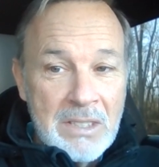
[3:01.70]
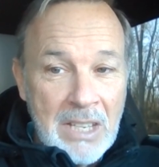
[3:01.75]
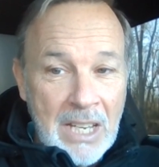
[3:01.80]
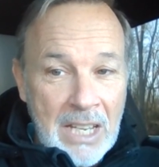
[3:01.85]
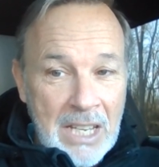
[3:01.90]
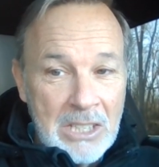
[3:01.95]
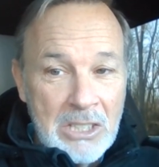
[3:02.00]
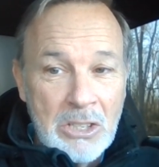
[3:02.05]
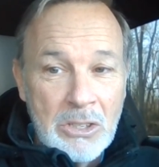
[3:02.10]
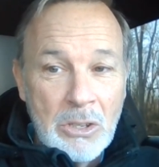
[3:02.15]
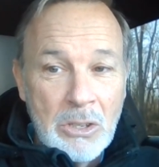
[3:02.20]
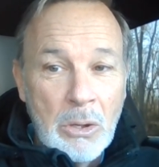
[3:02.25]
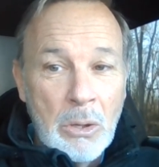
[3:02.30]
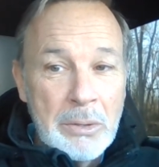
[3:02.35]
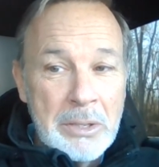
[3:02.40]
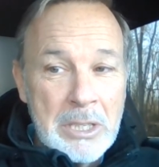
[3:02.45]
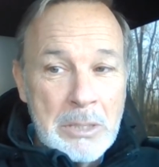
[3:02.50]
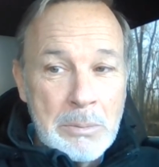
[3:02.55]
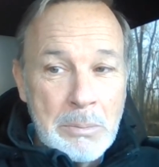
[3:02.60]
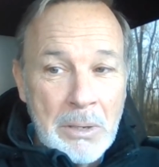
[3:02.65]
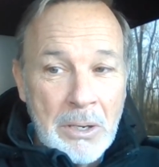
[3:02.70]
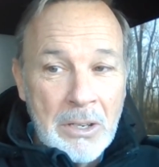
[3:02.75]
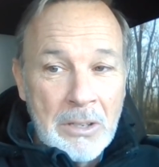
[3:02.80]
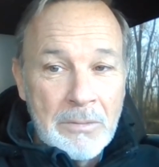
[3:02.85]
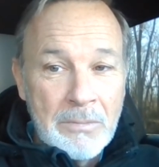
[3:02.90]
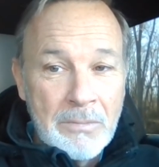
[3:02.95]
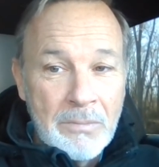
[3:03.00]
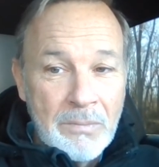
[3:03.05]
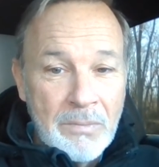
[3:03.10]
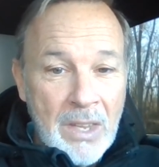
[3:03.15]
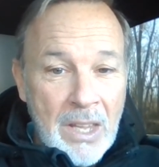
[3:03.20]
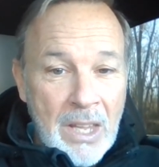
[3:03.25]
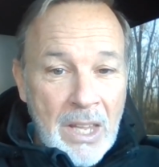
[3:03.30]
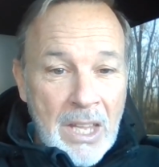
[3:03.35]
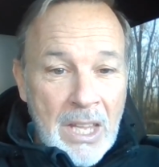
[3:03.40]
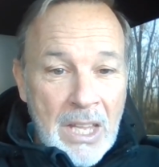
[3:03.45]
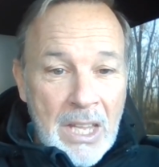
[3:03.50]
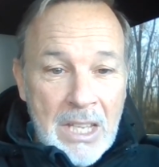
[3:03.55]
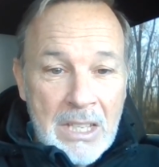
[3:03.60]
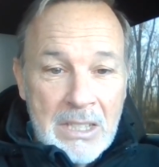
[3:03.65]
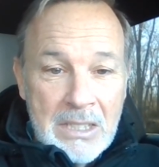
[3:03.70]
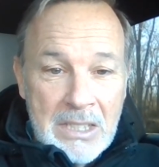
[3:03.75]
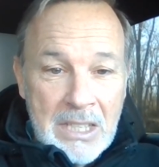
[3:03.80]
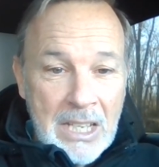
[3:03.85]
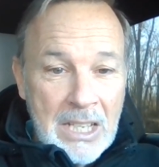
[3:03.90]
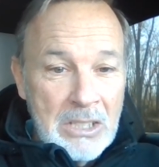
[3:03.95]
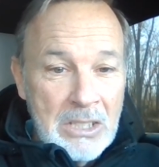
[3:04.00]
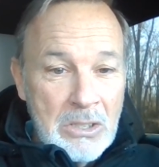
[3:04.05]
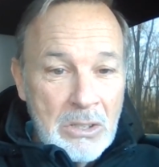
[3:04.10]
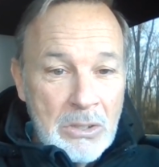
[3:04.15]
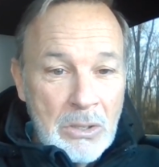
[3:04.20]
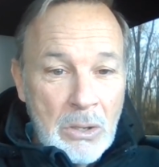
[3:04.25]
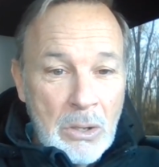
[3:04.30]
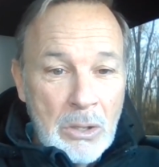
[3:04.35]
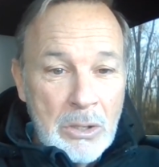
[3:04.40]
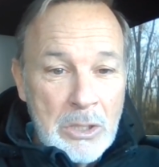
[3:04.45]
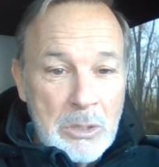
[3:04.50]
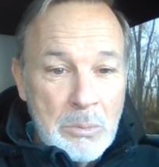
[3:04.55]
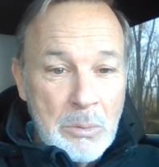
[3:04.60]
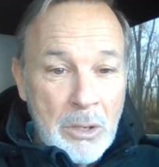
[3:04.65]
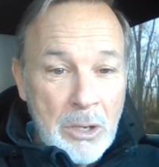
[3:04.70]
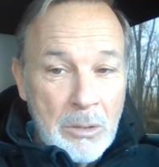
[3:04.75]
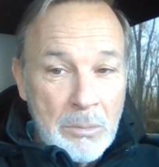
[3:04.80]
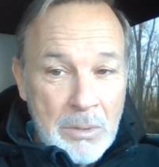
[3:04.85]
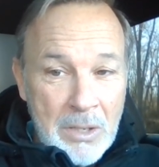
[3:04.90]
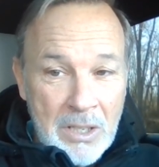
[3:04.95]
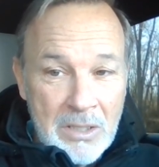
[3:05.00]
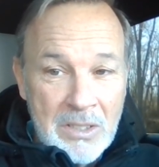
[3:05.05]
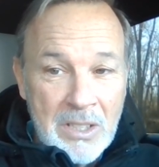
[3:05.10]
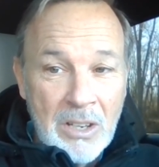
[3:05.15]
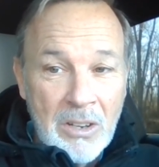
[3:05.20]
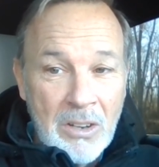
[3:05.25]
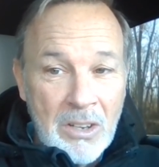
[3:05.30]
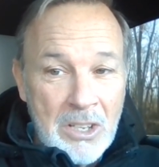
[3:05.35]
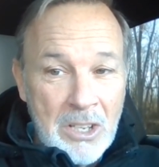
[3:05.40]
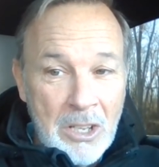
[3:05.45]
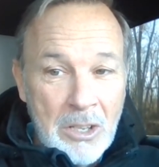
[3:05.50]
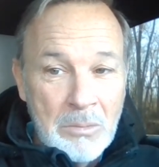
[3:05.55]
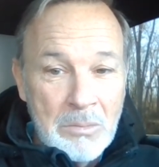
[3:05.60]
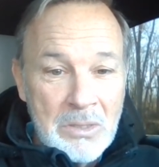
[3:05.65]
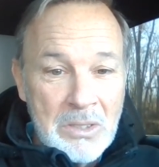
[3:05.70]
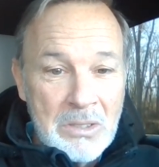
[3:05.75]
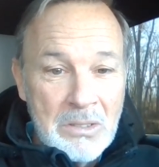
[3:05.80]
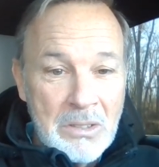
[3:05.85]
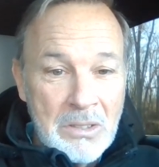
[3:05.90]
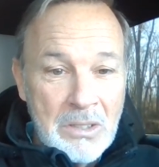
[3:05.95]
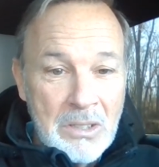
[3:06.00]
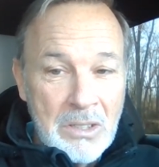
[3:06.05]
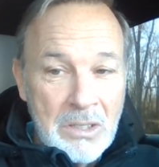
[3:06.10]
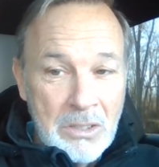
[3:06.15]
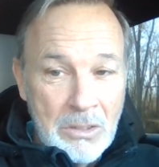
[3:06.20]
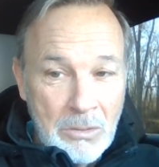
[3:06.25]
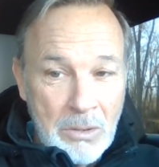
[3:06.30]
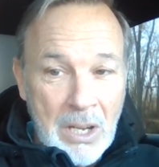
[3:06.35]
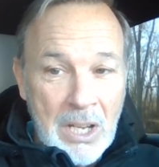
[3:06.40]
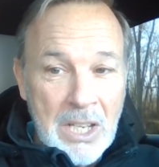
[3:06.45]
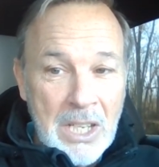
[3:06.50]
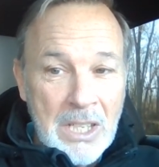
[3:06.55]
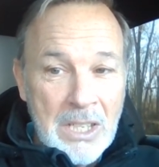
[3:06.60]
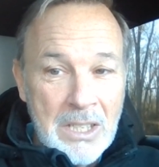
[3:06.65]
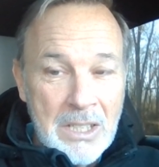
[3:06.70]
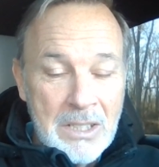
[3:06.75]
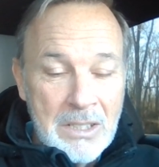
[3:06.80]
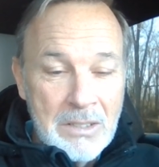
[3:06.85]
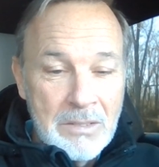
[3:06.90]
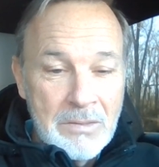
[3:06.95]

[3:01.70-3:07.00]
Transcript: Take it to the Holy Spirit. Take it to the Holy Spirit because here it comes. You ready?